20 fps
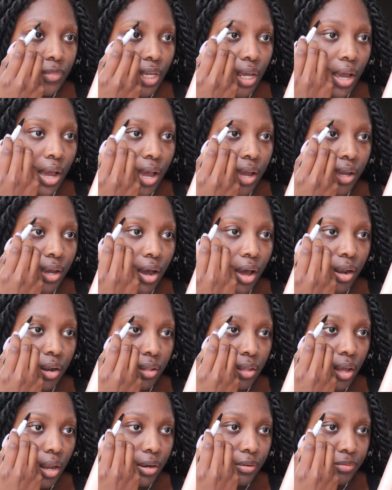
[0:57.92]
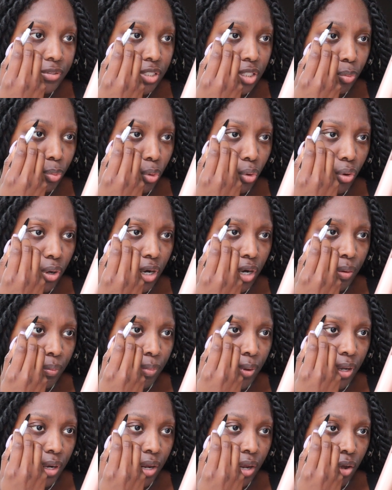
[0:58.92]
I got a lot of support,
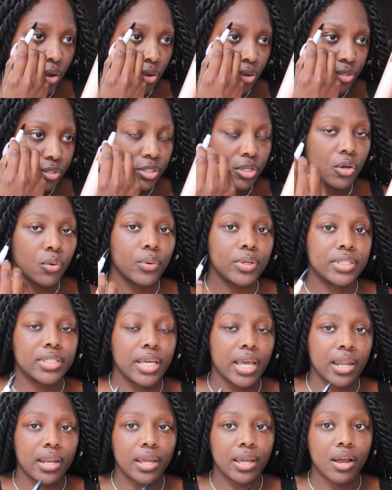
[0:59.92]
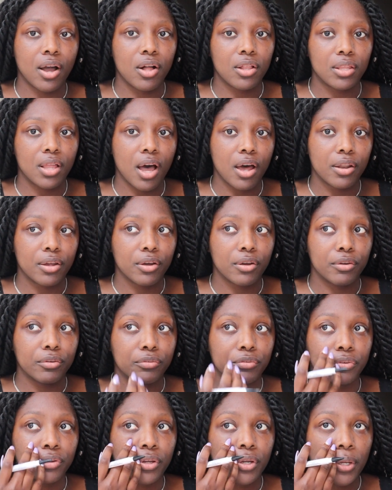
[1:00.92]
but I also was getting a lot
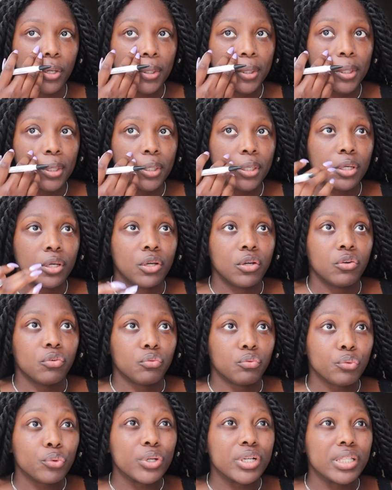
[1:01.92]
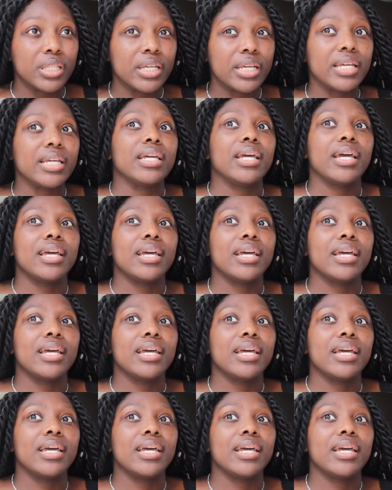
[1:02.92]
of really